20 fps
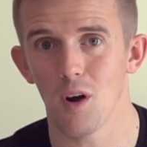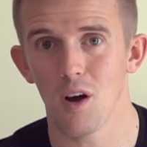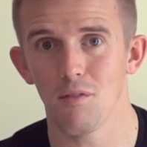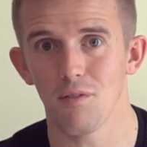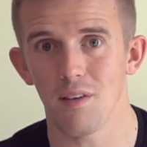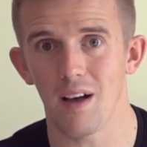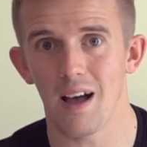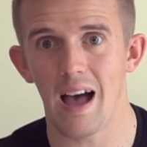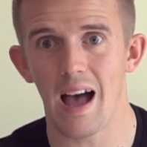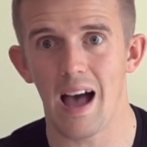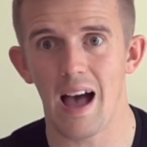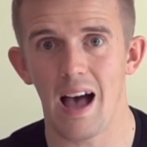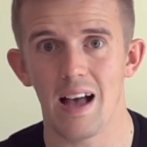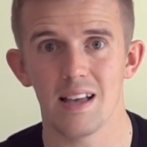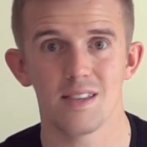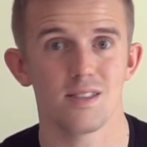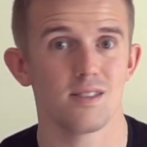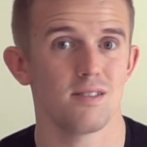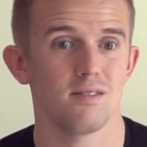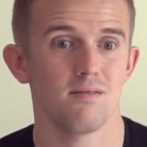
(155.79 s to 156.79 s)
of
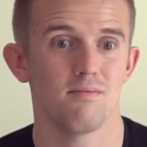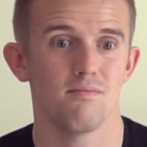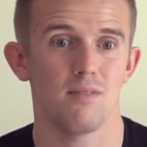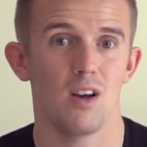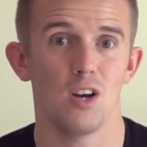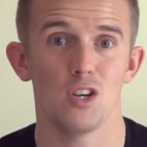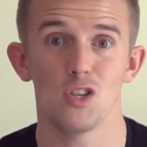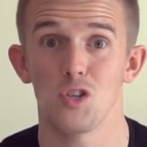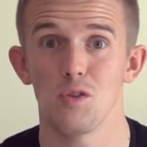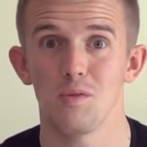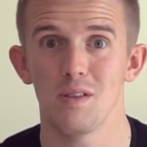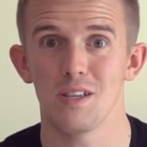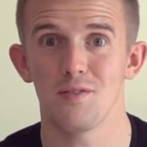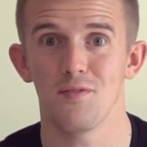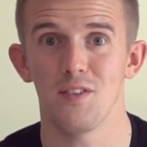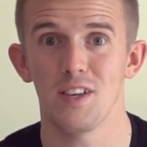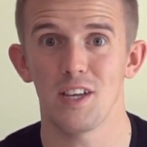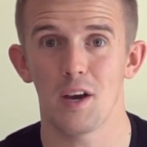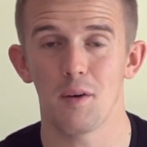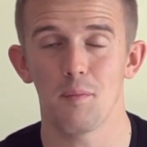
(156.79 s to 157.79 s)
as I shoot this
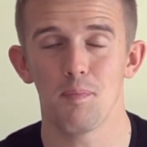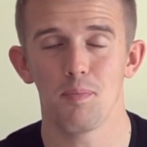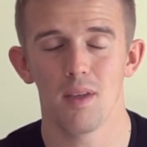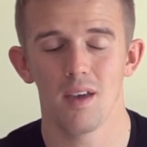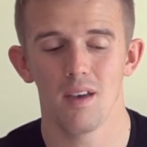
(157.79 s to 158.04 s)
video.